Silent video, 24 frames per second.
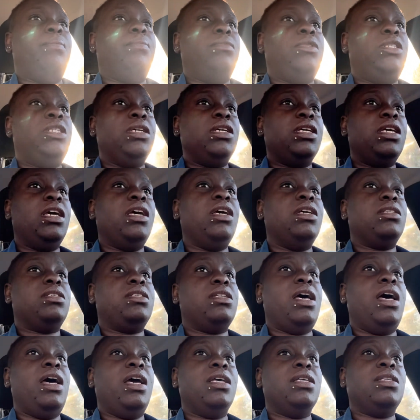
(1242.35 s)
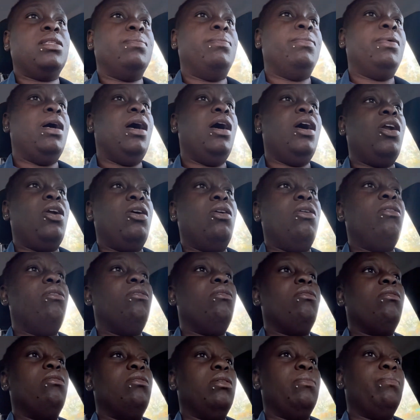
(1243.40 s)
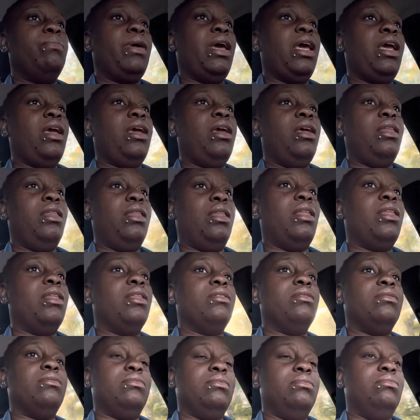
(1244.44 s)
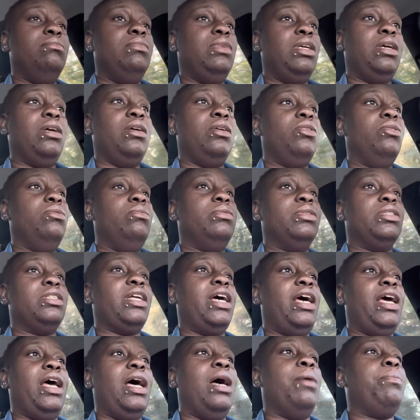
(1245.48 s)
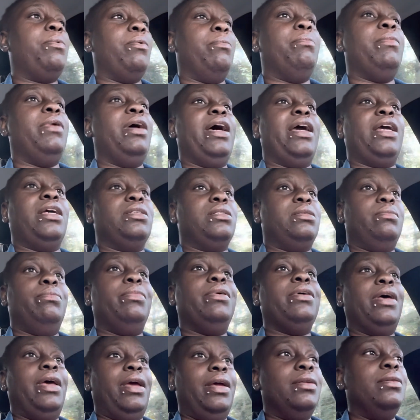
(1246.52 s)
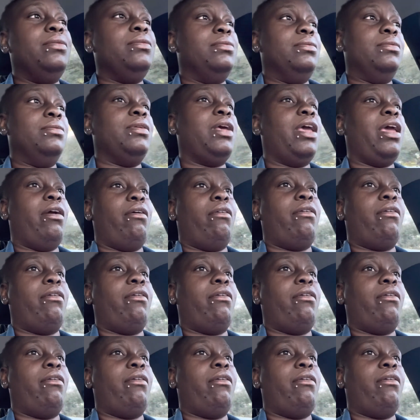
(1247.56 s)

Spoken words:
to get Sia's bottle made, Mia, you was like up in Maya's butt area.